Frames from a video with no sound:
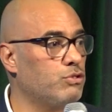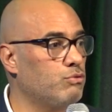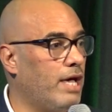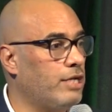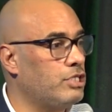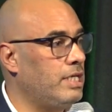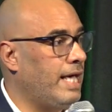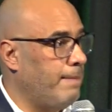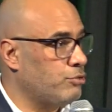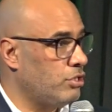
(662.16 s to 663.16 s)
you to actually
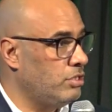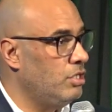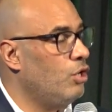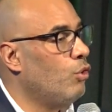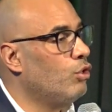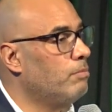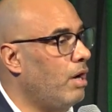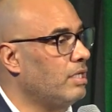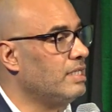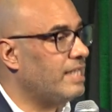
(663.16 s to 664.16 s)
capture or
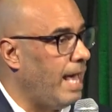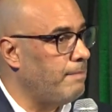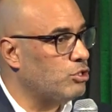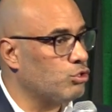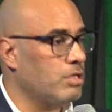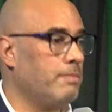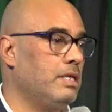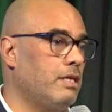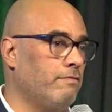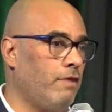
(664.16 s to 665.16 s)
model damage to the
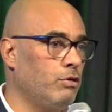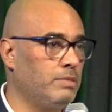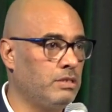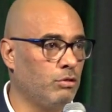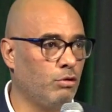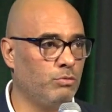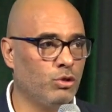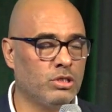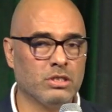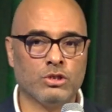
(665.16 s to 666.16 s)
built environment in
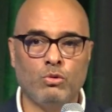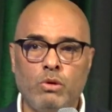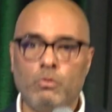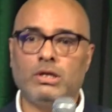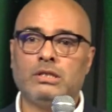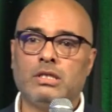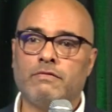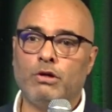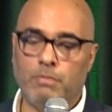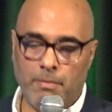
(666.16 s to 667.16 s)
communities. So we wanted to
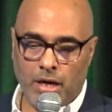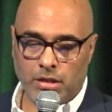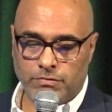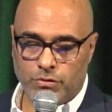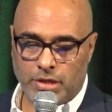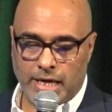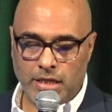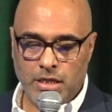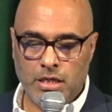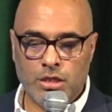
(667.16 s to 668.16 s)
develop a model for that.
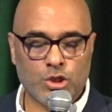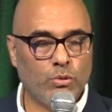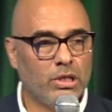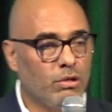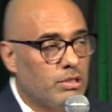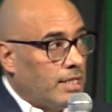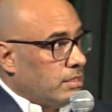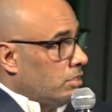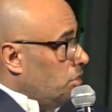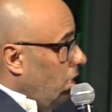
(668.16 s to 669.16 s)
So we looked
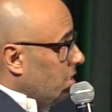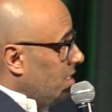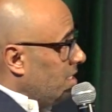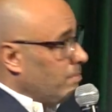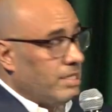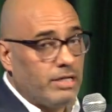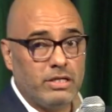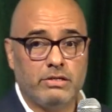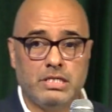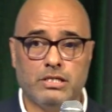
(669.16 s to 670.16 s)
at
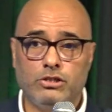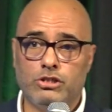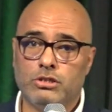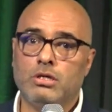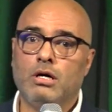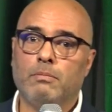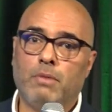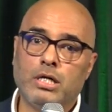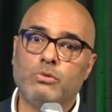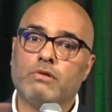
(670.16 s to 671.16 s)
cross-disciplinary research,
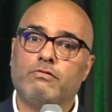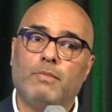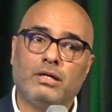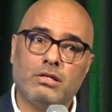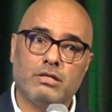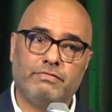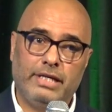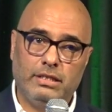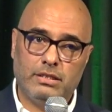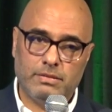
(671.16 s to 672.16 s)
borrowing from another
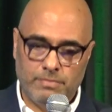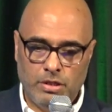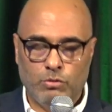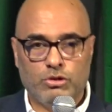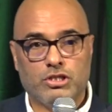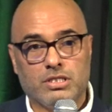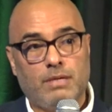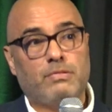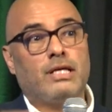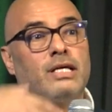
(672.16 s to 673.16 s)
field, which is
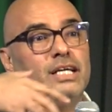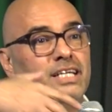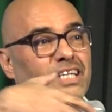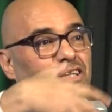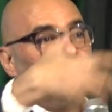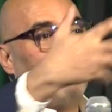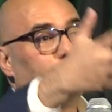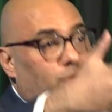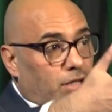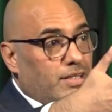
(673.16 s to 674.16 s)
something you
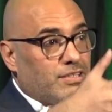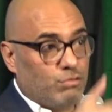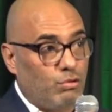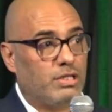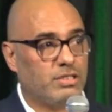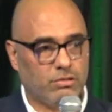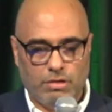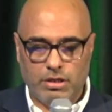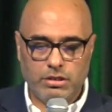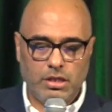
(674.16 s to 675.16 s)
have taught the students to
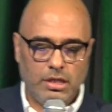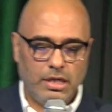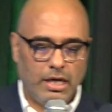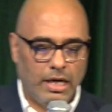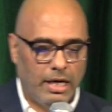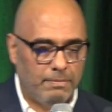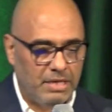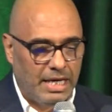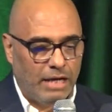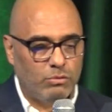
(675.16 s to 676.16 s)
learn,
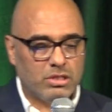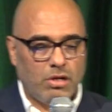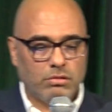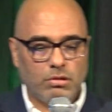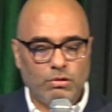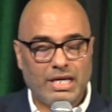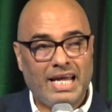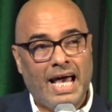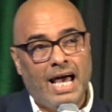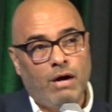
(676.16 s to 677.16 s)
and we start to look at
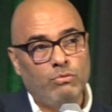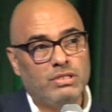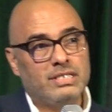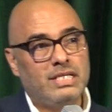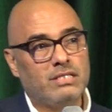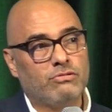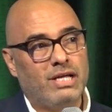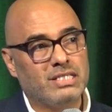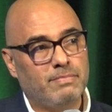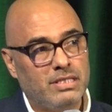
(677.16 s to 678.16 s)
how disease
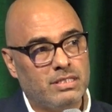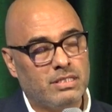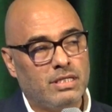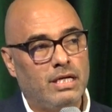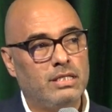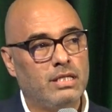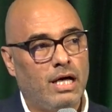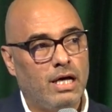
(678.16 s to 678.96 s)
transmits in